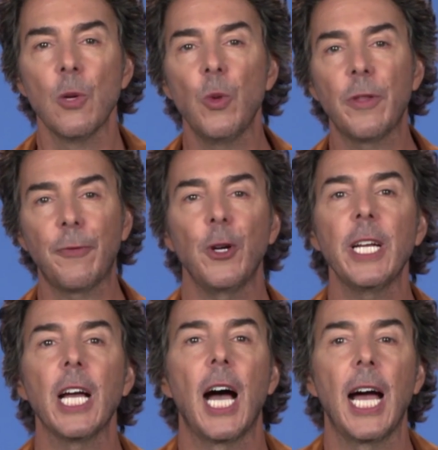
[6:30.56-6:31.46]
With
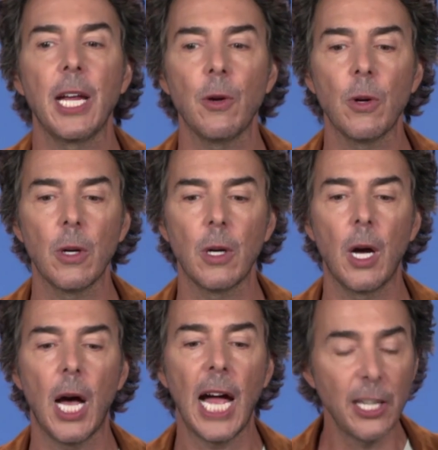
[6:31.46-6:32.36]
Free Guy,
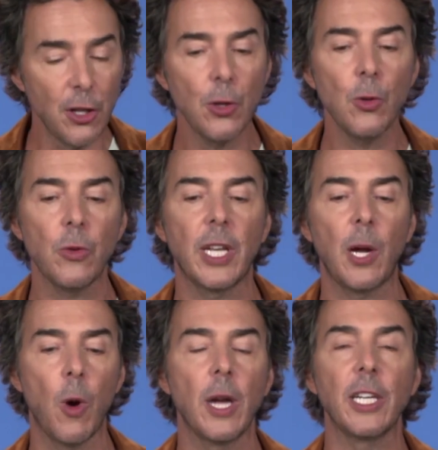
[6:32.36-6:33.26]
I knew that
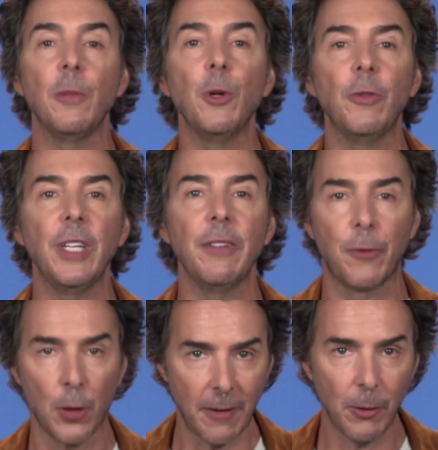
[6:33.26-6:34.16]
I wanted a movie
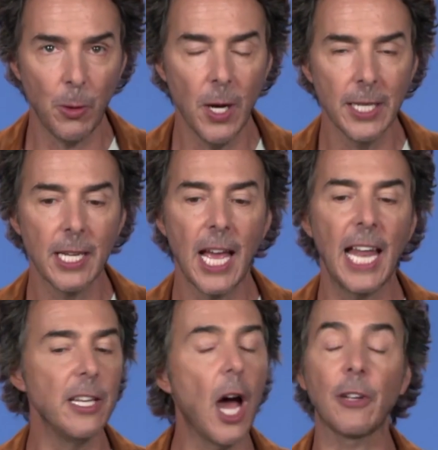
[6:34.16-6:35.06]
for everyone,
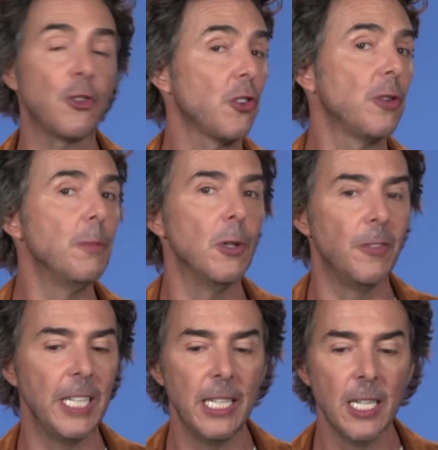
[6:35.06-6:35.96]
and not just a
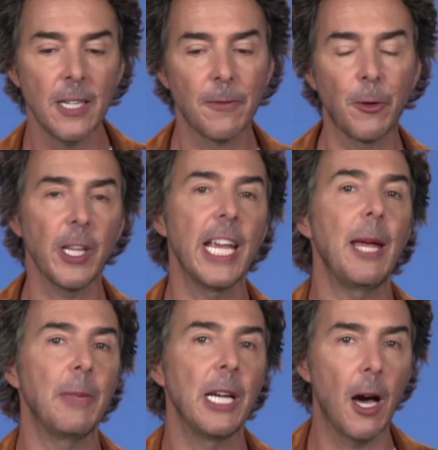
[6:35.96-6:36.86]
movie for the
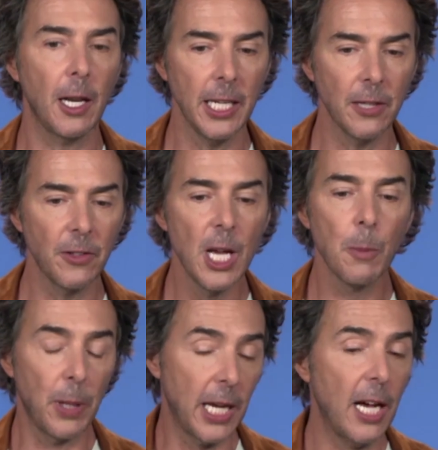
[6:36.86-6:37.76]
gaming audience.
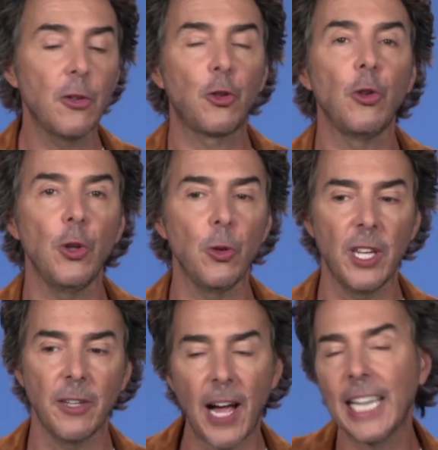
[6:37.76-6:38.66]
But I also knew
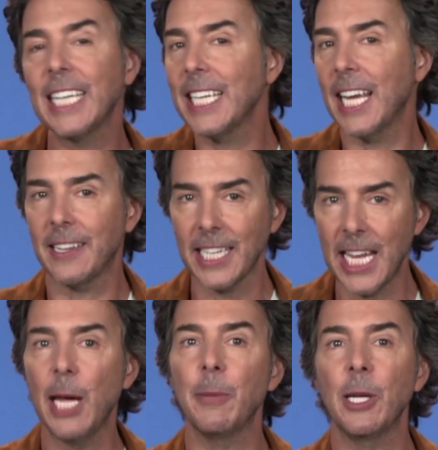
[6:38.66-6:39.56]
that if I didn't get the
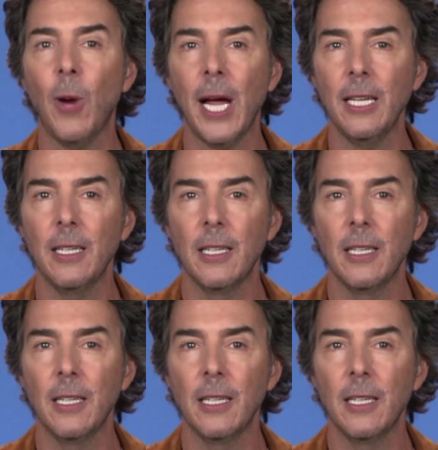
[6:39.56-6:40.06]
gaming right,